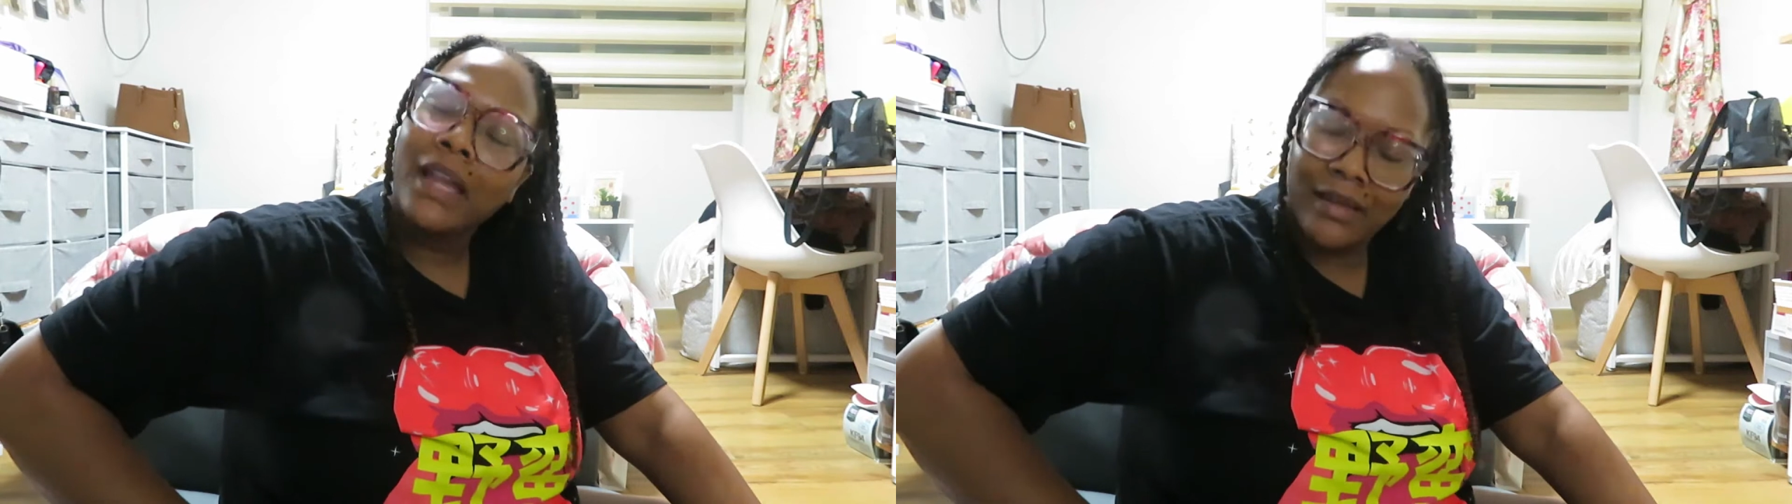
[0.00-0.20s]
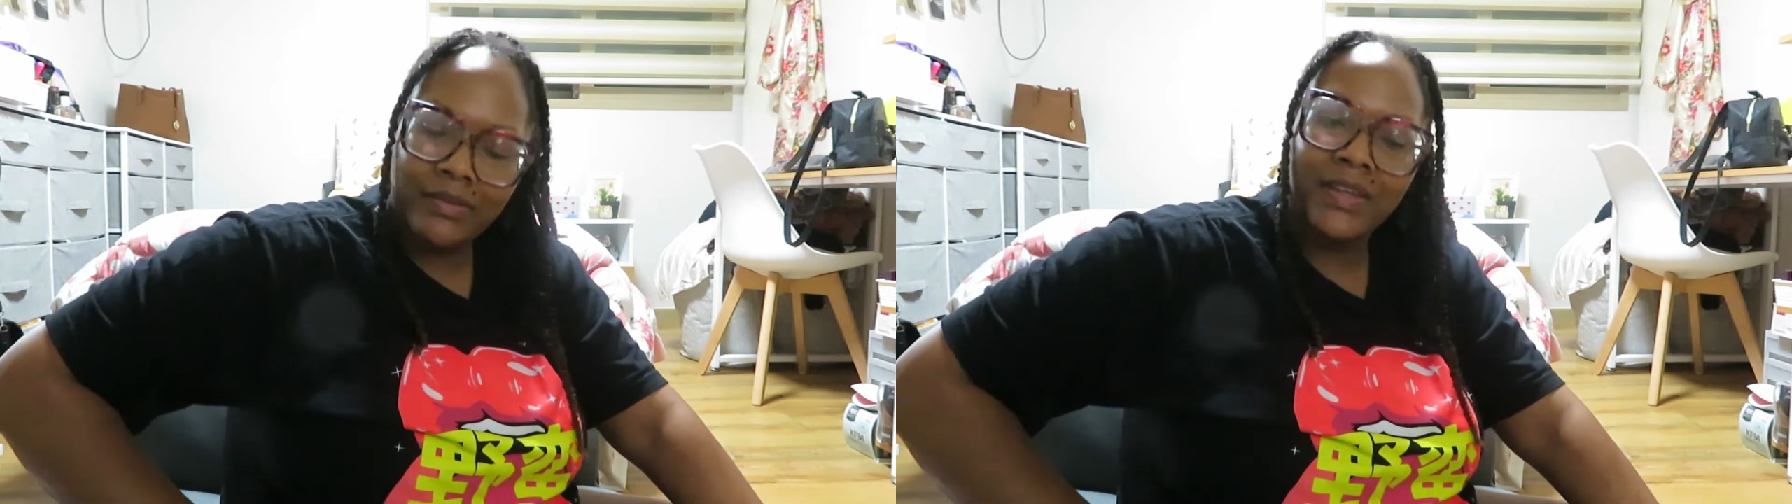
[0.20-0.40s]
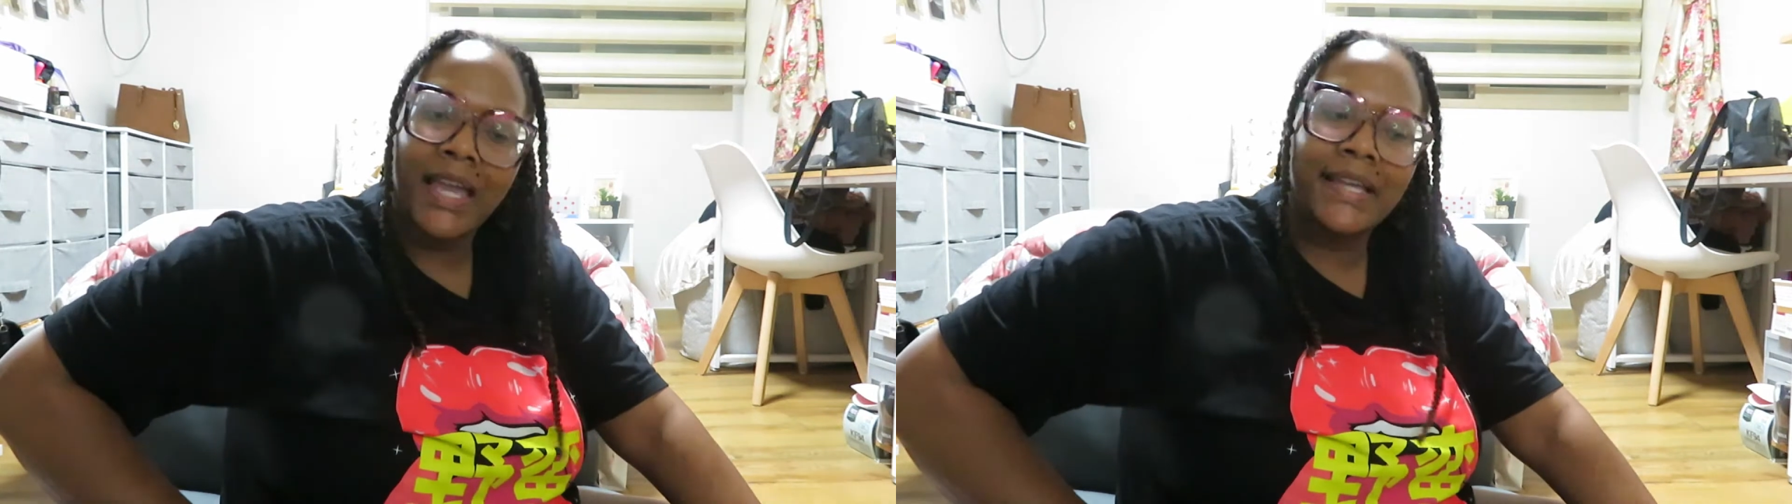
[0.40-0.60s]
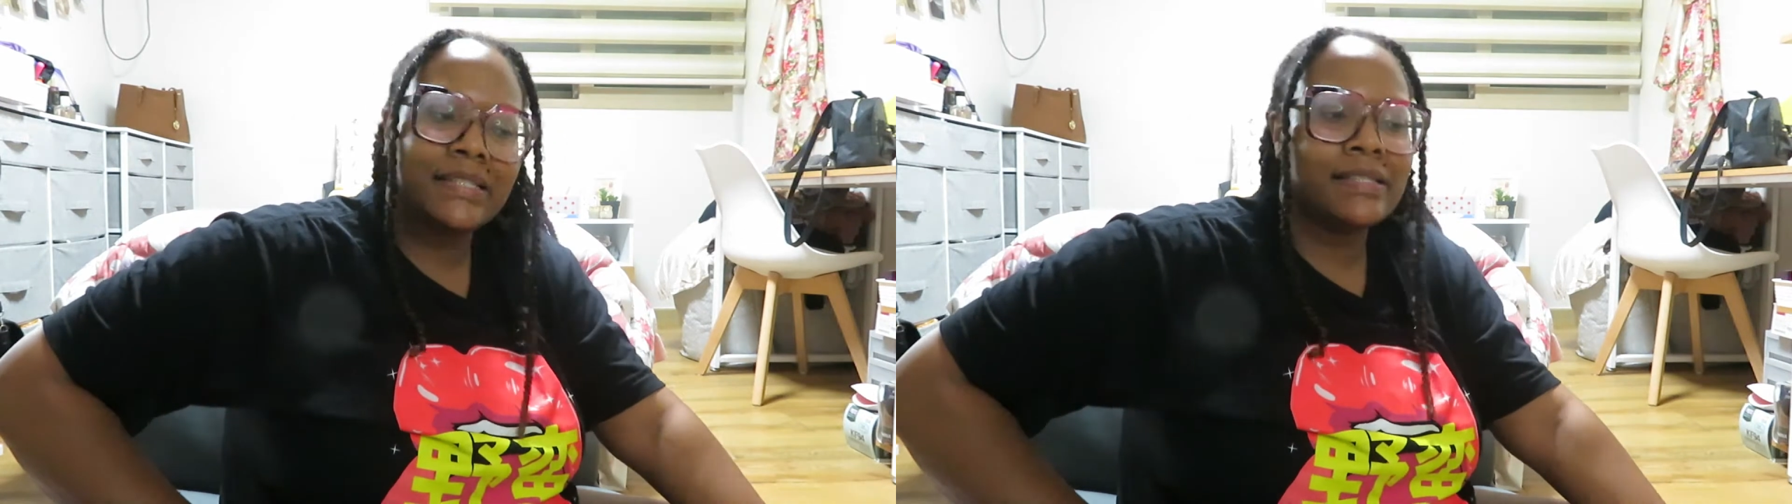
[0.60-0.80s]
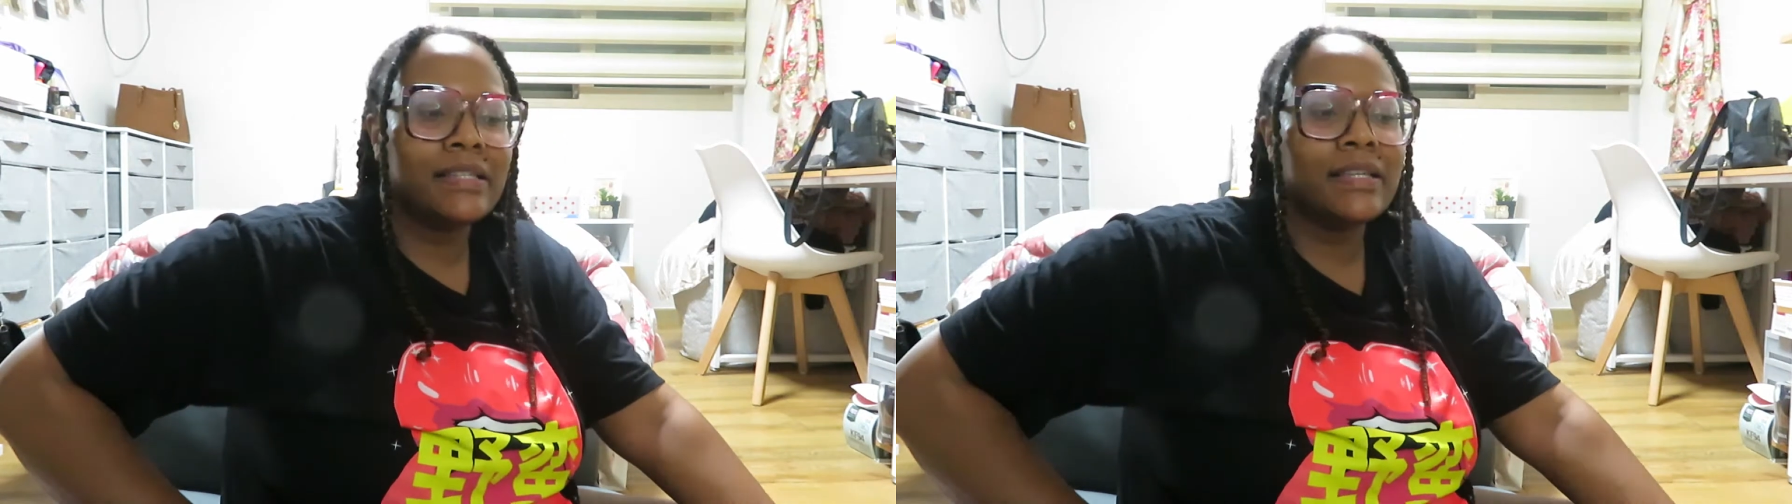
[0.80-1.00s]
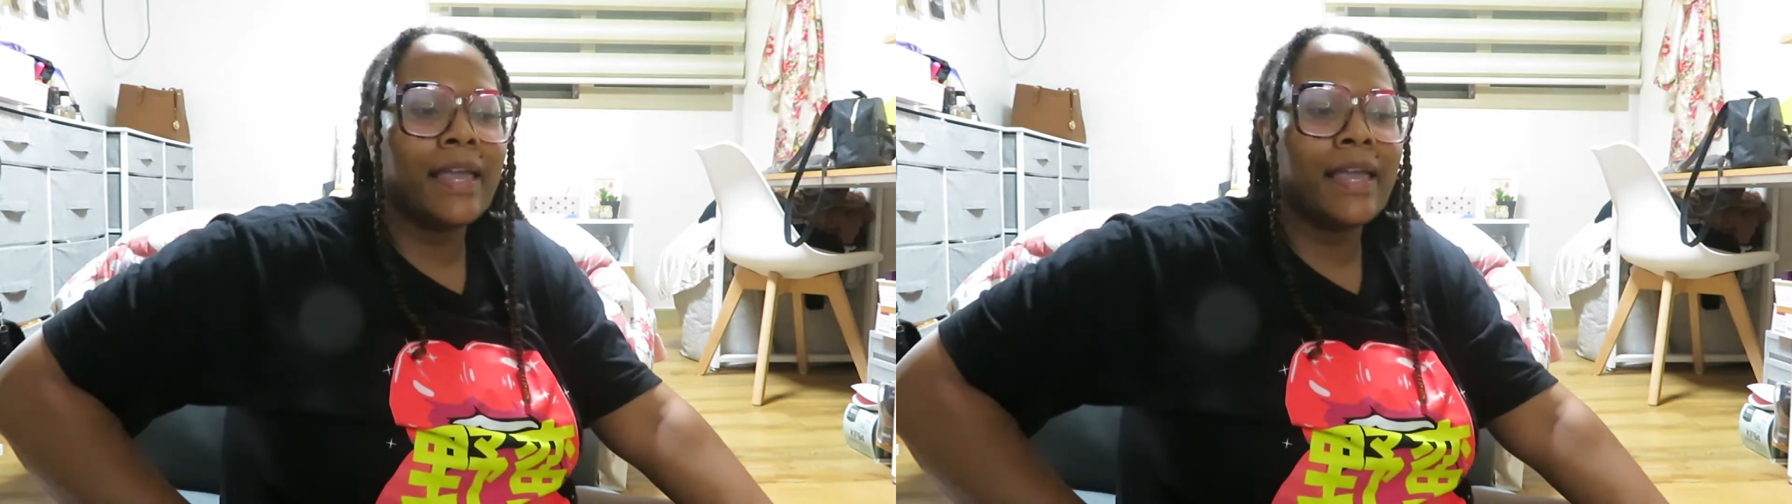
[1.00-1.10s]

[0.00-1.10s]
in the A to Z